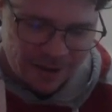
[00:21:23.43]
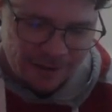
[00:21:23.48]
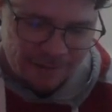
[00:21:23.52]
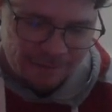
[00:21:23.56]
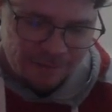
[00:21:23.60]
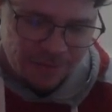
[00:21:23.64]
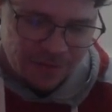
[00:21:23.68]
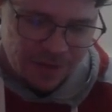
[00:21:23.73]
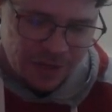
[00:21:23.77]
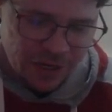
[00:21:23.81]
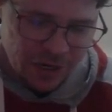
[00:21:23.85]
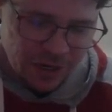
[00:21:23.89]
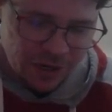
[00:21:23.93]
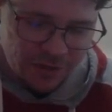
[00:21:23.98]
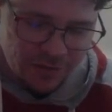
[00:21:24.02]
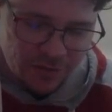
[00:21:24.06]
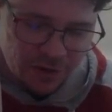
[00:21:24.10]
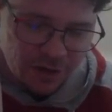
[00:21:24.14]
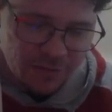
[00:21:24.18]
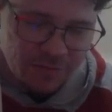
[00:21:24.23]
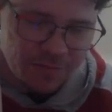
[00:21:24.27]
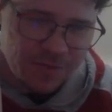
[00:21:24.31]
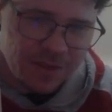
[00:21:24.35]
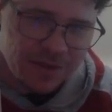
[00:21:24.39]
you know,
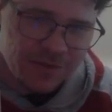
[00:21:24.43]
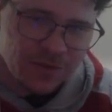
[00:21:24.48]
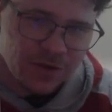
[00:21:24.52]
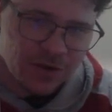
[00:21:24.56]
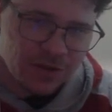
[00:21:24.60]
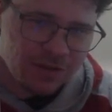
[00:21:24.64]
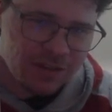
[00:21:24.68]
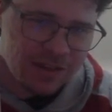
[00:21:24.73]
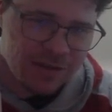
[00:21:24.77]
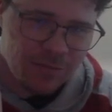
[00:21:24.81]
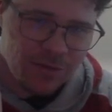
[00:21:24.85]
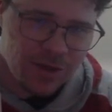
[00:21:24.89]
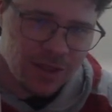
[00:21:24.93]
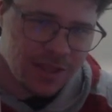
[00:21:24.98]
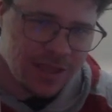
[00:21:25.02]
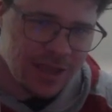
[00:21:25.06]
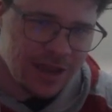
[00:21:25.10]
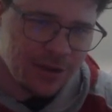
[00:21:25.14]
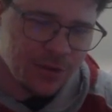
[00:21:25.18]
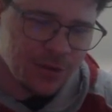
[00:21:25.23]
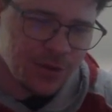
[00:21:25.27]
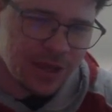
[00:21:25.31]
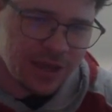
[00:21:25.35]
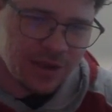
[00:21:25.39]
they've got someone
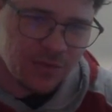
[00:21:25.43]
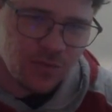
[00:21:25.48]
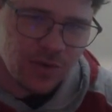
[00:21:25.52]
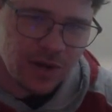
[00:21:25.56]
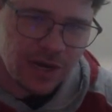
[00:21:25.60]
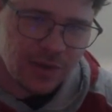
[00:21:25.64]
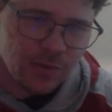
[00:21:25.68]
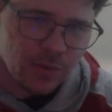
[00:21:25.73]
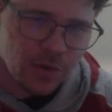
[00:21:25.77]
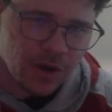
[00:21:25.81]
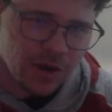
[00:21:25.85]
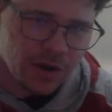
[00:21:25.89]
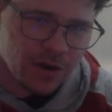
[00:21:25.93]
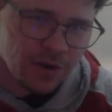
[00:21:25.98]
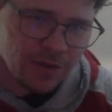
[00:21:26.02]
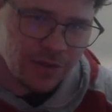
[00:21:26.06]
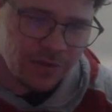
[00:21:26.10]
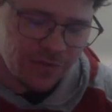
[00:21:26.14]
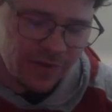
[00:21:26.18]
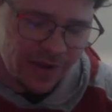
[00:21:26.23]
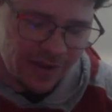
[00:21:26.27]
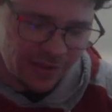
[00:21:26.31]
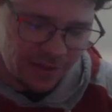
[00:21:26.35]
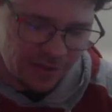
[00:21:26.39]
there who they can really work on. The
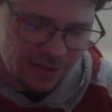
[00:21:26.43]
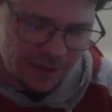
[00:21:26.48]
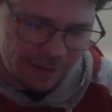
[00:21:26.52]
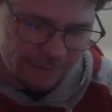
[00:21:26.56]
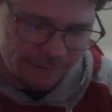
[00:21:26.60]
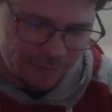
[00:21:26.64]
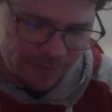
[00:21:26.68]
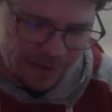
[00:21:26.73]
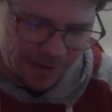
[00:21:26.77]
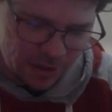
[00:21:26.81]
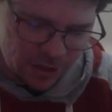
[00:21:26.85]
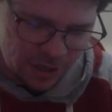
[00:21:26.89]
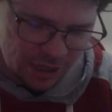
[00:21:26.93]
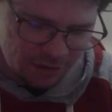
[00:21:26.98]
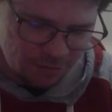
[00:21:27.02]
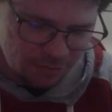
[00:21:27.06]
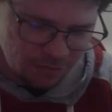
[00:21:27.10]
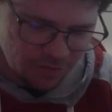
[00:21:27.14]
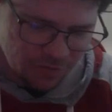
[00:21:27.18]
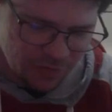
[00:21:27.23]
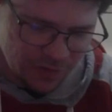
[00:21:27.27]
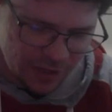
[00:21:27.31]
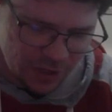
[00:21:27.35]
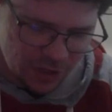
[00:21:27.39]
father-son pick,
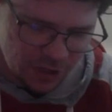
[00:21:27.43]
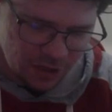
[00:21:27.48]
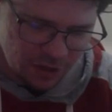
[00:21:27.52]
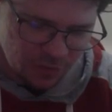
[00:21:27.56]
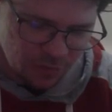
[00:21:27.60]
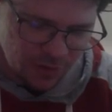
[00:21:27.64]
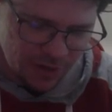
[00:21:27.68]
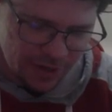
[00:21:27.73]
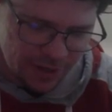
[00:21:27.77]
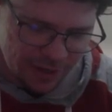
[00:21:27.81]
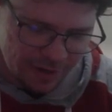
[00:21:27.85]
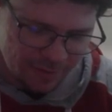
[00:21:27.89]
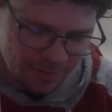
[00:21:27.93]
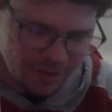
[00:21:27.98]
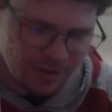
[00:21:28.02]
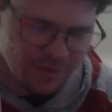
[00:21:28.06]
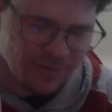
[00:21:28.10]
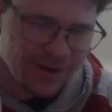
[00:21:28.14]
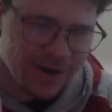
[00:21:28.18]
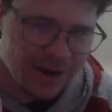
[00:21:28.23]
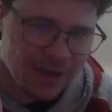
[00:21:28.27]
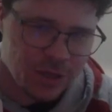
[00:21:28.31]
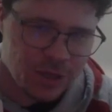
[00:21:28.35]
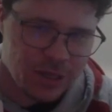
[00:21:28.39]
Jasper Fletcher, really coming of
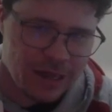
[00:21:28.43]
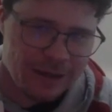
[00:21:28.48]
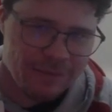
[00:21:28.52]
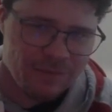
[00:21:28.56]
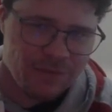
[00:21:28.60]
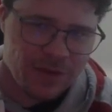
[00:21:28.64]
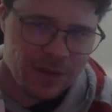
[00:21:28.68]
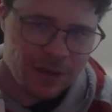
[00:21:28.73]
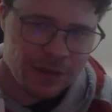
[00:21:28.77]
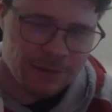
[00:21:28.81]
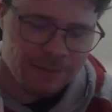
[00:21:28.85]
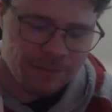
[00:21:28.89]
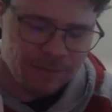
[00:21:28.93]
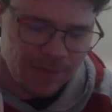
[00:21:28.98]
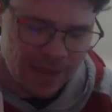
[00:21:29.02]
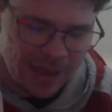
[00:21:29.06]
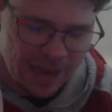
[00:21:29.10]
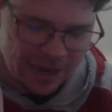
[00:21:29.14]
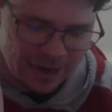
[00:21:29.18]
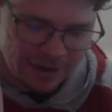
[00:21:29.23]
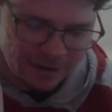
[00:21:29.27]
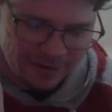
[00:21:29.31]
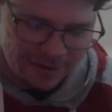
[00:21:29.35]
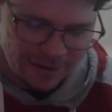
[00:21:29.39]
age game for him.
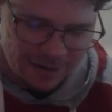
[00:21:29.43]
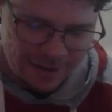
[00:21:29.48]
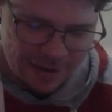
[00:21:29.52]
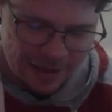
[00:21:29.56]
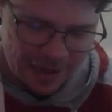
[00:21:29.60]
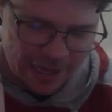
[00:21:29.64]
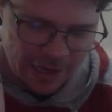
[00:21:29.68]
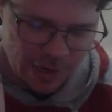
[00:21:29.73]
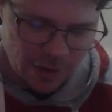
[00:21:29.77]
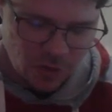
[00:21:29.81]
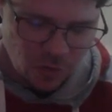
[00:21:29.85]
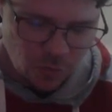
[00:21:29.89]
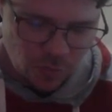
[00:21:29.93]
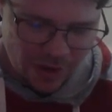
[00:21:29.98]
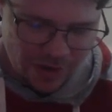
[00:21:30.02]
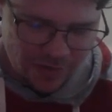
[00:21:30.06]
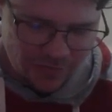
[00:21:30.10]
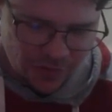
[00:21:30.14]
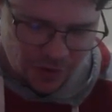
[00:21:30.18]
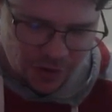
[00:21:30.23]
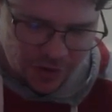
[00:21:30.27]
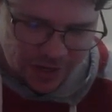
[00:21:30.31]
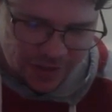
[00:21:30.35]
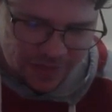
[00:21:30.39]
And he got the 1
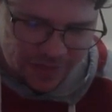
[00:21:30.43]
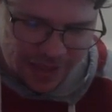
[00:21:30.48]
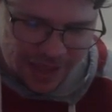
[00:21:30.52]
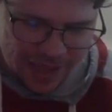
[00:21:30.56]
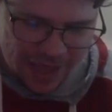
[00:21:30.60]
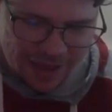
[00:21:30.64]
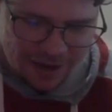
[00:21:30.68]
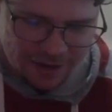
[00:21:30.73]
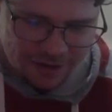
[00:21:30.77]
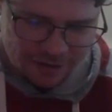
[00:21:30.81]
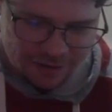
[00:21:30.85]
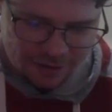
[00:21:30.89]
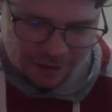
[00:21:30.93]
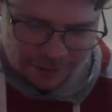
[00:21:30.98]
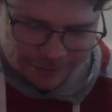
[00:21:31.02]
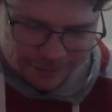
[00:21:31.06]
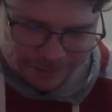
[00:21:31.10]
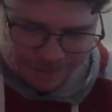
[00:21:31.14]
vote in the end.